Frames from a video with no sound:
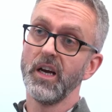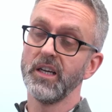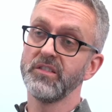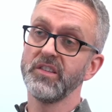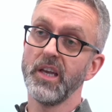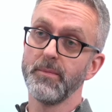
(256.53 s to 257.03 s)

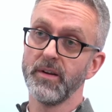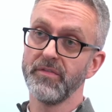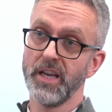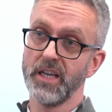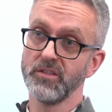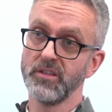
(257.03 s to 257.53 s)
team and a
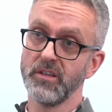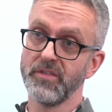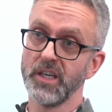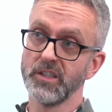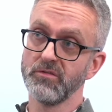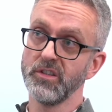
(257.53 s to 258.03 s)
financial
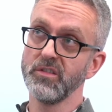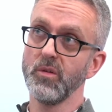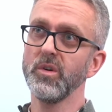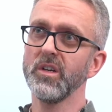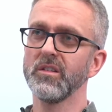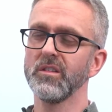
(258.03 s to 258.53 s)
advisory. So
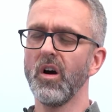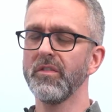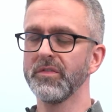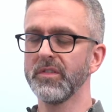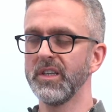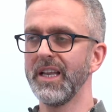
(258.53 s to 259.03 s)
we're
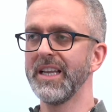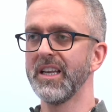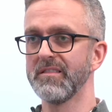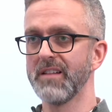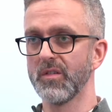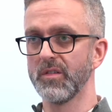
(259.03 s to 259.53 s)
often in
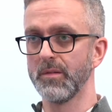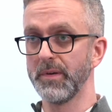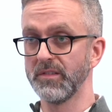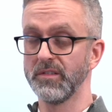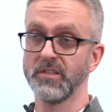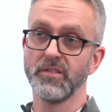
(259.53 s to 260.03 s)
and around a
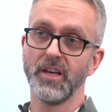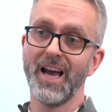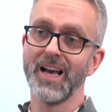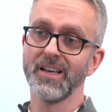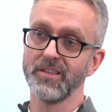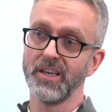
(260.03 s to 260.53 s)
business that
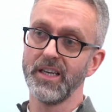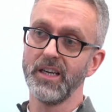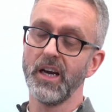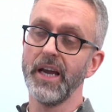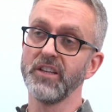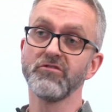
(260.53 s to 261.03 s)
has a
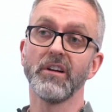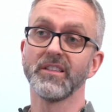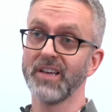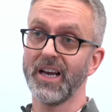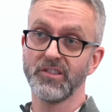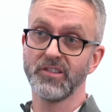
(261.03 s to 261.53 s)

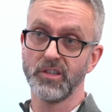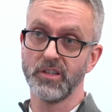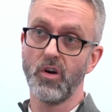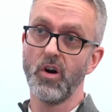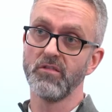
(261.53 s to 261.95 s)
transaction or